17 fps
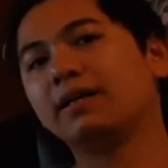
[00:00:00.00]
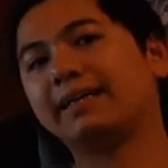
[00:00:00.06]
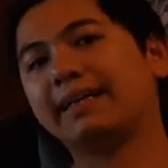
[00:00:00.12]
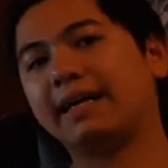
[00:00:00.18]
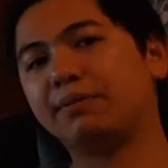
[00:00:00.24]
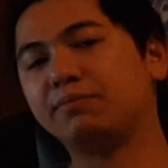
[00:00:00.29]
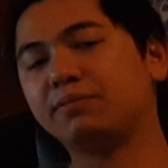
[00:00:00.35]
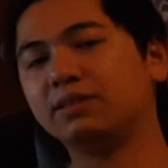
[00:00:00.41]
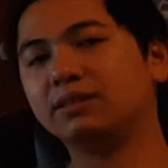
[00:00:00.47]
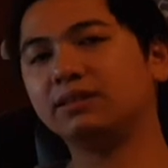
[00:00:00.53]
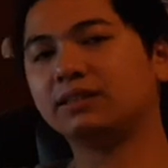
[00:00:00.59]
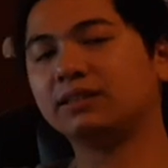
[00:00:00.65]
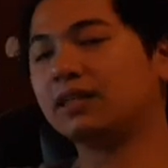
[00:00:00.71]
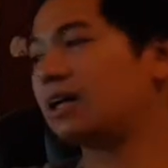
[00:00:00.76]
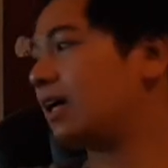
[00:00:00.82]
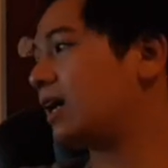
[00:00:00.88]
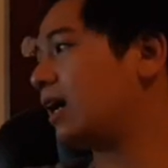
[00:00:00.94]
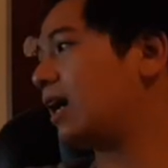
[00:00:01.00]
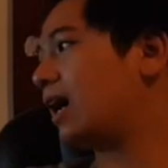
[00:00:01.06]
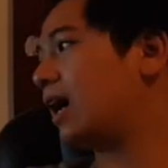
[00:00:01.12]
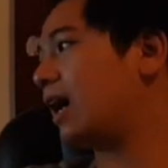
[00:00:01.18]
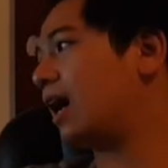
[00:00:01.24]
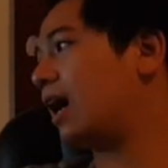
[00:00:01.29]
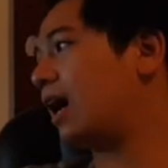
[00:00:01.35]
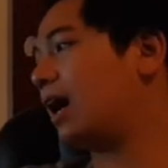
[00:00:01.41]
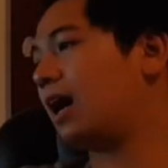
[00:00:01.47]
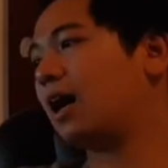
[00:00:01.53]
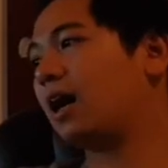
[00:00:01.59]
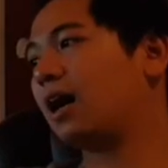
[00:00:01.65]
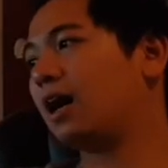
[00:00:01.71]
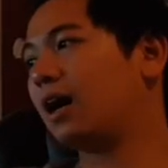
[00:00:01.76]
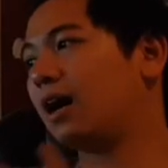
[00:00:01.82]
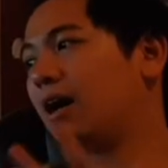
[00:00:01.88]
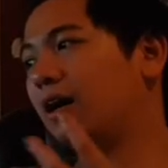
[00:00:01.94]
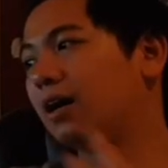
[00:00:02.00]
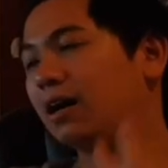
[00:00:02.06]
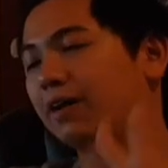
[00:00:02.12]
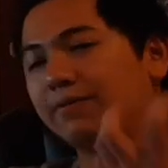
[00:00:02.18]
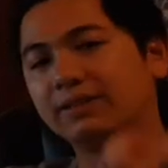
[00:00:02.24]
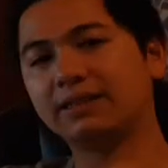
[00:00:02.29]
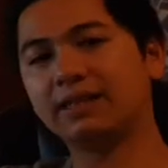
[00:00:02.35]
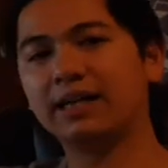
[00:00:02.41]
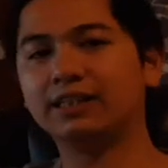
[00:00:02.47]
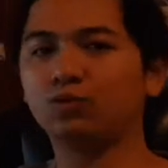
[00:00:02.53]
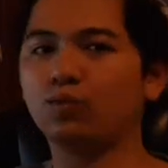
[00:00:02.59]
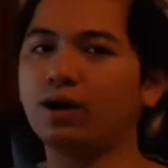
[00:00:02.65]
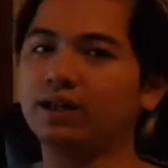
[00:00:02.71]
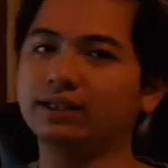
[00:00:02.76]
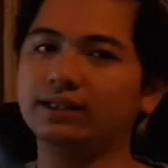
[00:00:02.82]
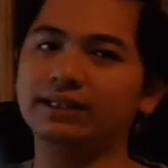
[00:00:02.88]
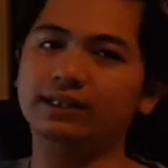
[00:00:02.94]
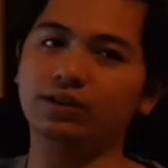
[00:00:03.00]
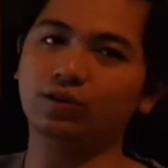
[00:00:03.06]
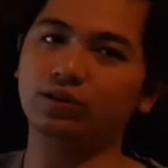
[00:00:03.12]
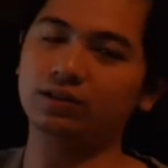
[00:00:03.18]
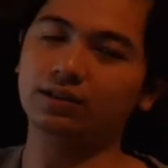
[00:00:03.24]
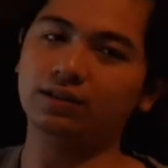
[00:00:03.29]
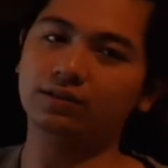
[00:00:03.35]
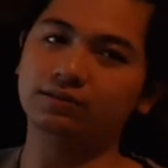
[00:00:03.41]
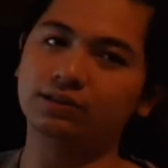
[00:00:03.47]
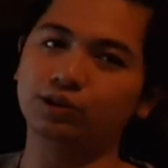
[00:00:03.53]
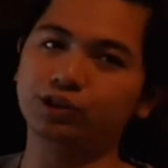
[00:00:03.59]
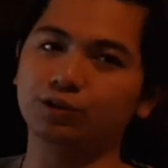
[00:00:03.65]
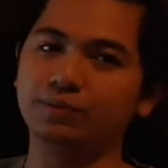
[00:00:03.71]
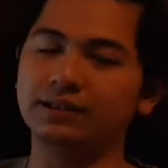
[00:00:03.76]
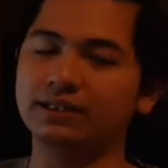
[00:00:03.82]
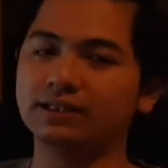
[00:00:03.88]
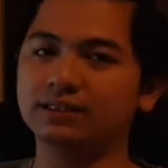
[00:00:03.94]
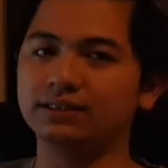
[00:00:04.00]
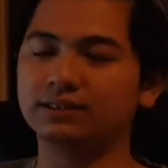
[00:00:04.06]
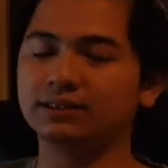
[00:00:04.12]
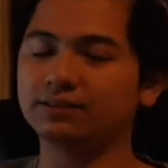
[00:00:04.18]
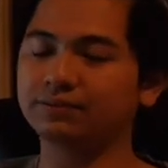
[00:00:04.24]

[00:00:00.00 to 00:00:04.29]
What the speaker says: cameras advertised widely on social medias.